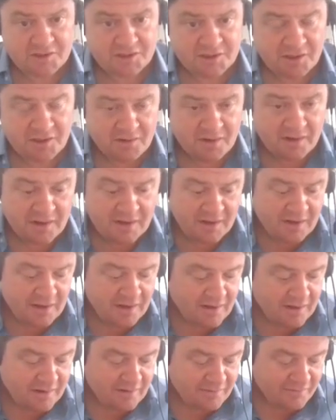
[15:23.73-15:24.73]
So
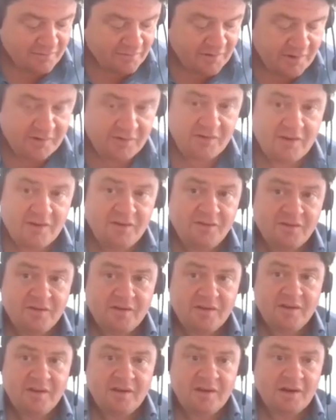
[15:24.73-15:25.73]
this is,
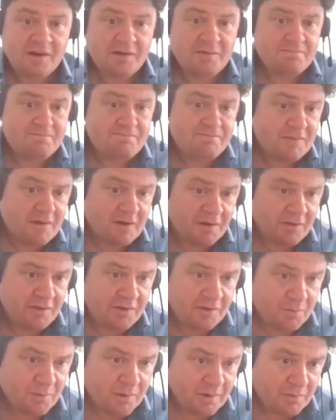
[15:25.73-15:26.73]
I
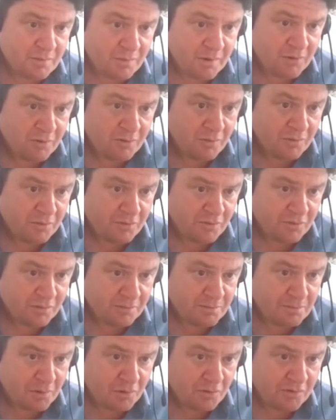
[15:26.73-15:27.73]
think we're all sort
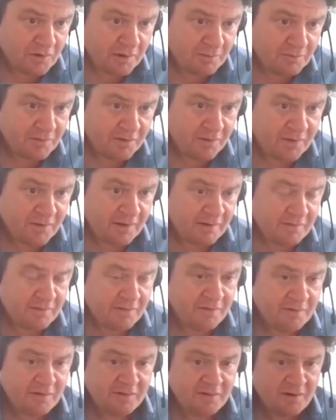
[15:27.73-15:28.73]
of brought up to think
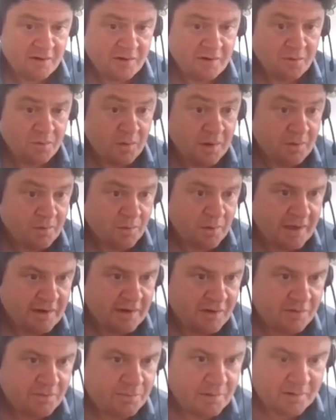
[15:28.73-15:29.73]
that there's no
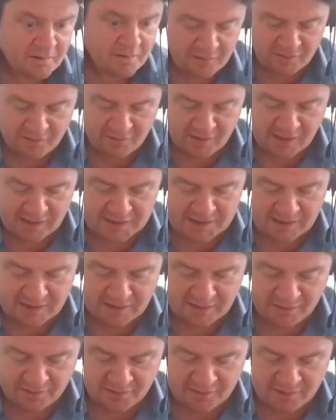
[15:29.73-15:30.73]
win-wins, but this
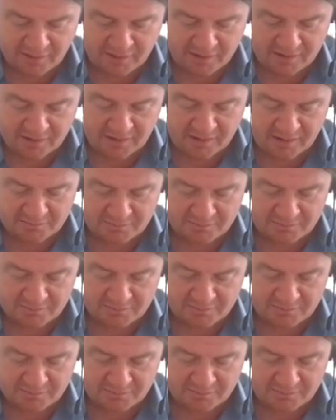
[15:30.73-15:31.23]
actually, I think,